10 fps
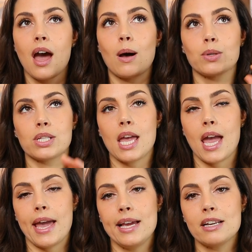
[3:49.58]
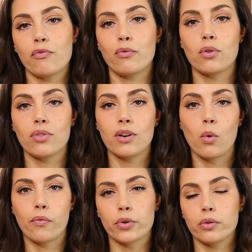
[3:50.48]
I'll say 8 for the
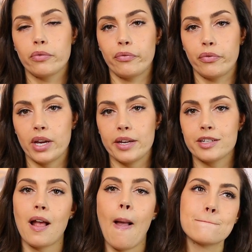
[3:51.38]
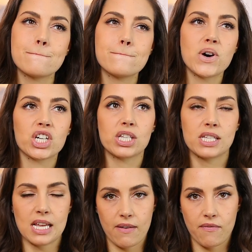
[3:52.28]
overall fit, but
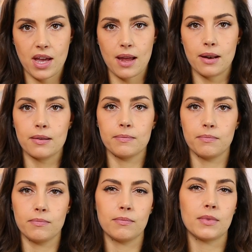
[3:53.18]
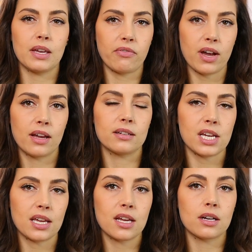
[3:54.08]
7 if I
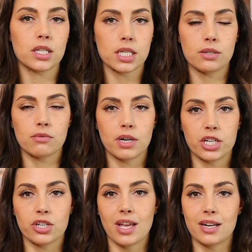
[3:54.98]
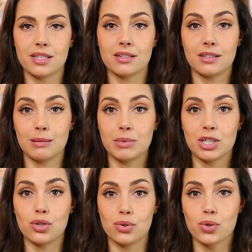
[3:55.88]
take in consideration that it's a little
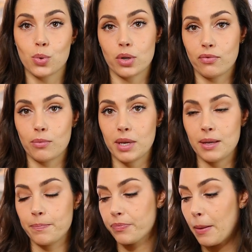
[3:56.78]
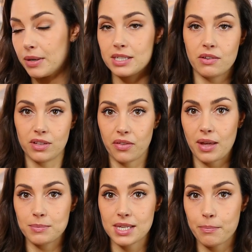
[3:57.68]
bit too short for me. But definitely
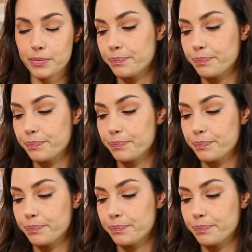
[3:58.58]
thumbs up.